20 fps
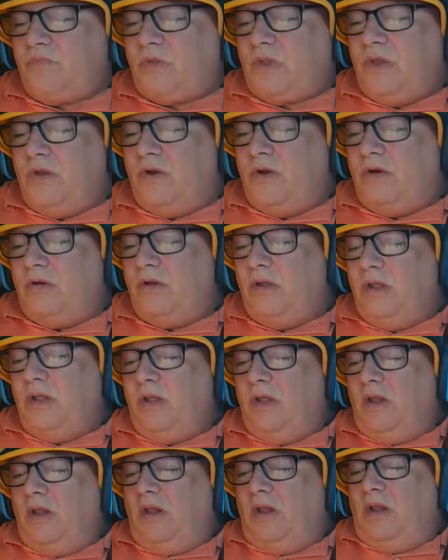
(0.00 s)
you know,
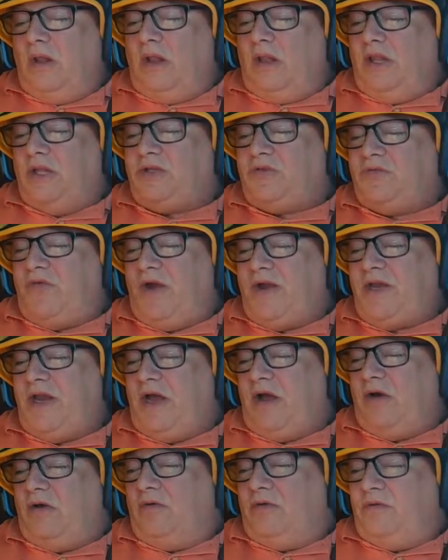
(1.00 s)
let's find
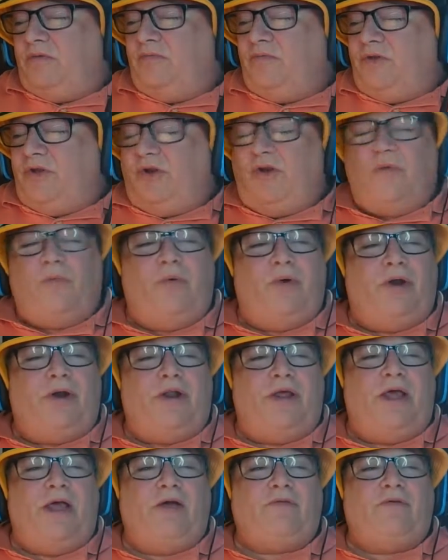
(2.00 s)
out. We're going
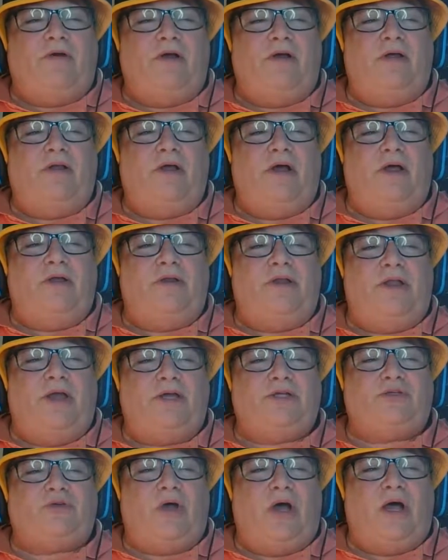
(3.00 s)
to have a
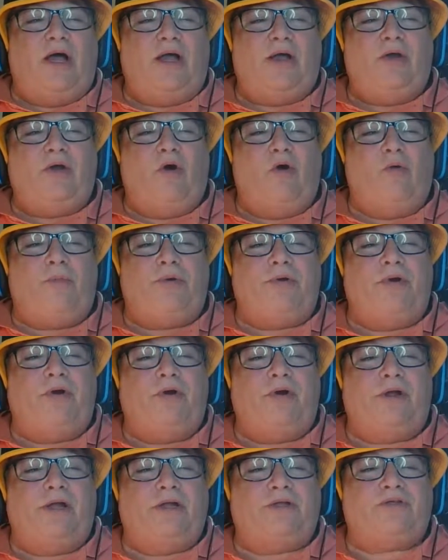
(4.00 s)
nice eye opener
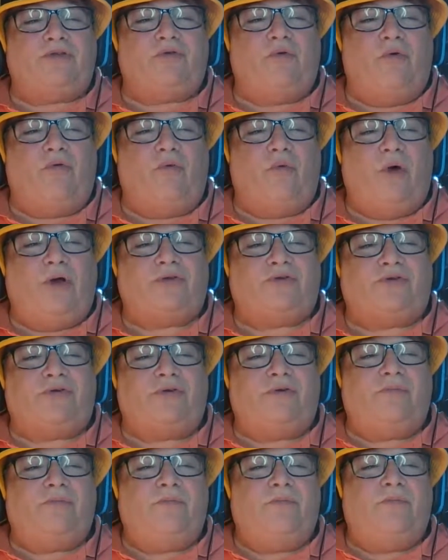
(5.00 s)
against
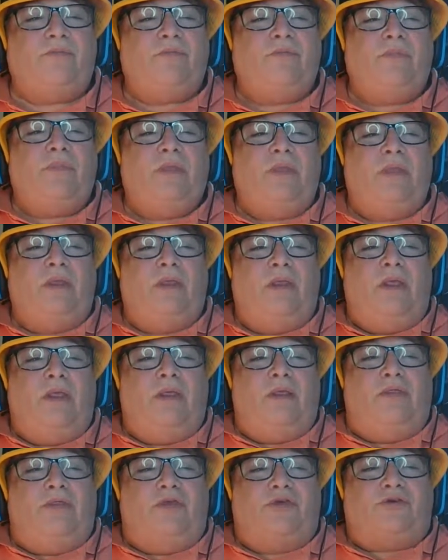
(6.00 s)
Northwestern
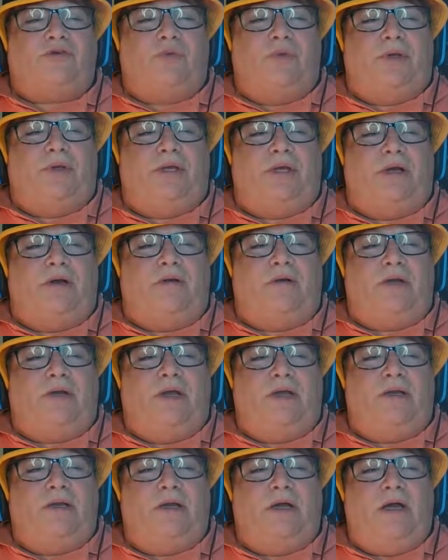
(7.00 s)
this week. Okay.